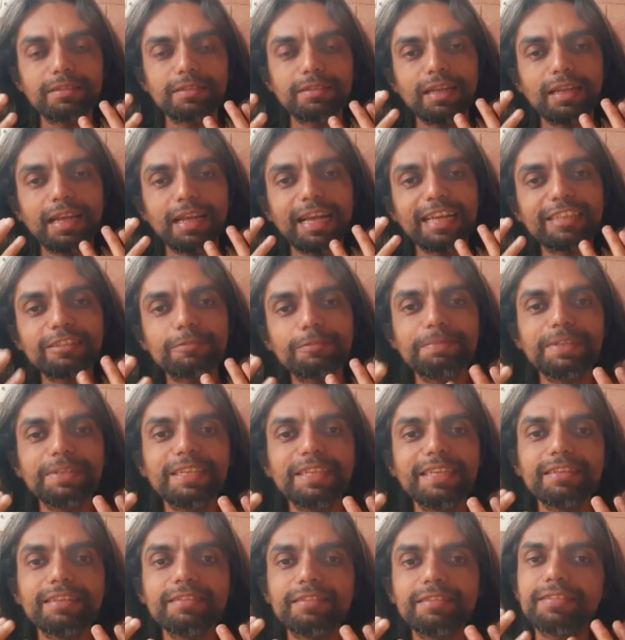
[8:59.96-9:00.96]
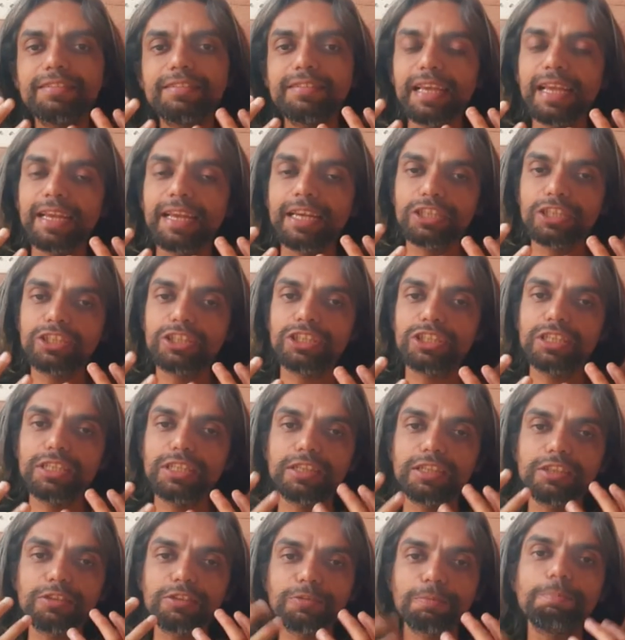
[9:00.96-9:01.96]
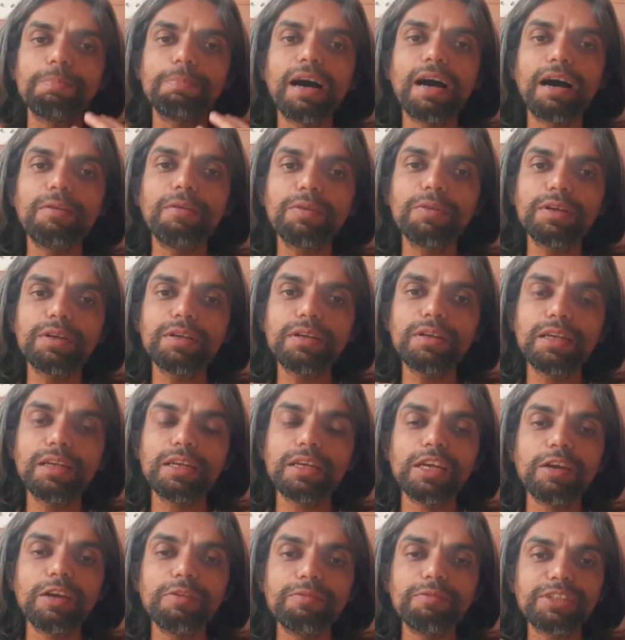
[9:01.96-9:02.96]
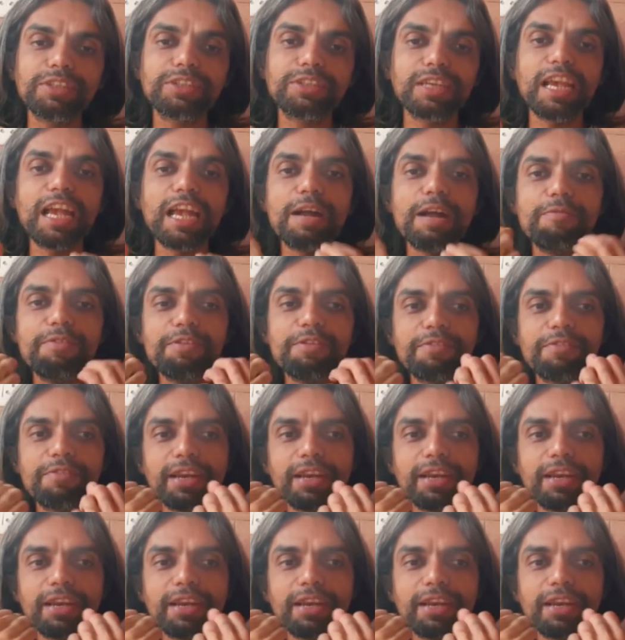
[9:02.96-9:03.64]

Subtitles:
let us experience this energy, this power which